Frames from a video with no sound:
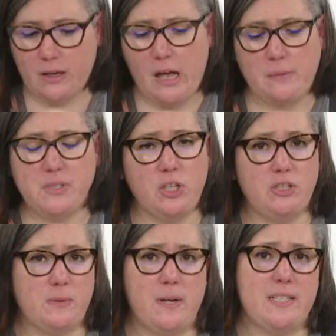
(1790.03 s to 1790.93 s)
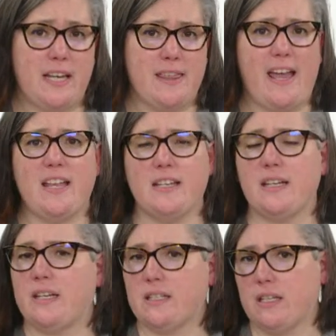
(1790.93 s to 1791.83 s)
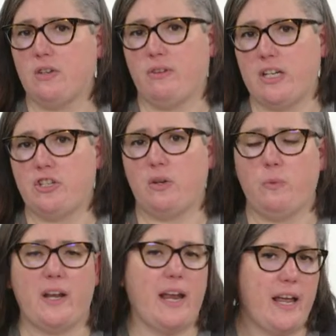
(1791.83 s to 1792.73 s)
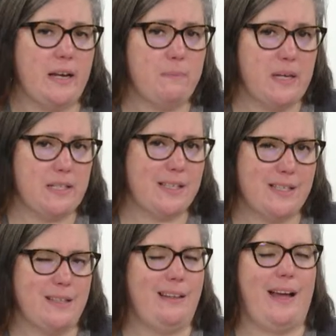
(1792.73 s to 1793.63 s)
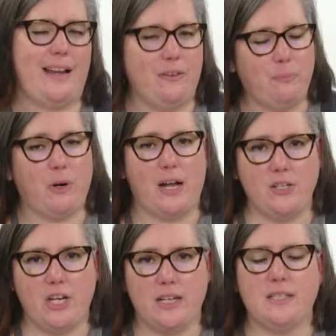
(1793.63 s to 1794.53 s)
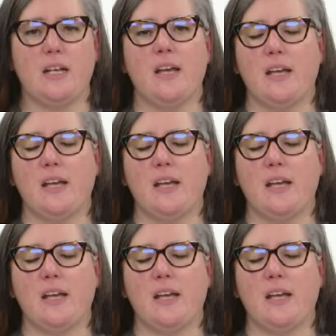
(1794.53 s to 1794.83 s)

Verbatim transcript: Um, so you just want to take that into consideration when adding beads because a lot of projects,